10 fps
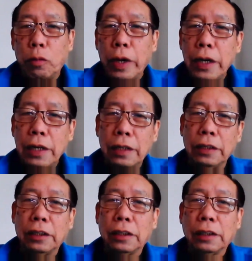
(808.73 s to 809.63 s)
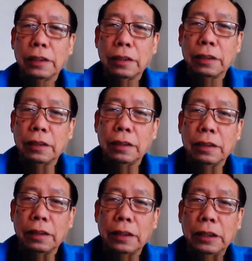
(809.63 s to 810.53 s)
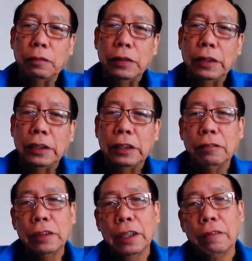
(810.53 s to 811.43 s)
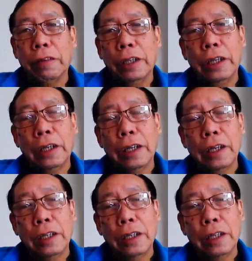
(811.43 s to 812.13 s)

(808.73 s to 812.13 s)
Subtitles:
Why is TPC giving away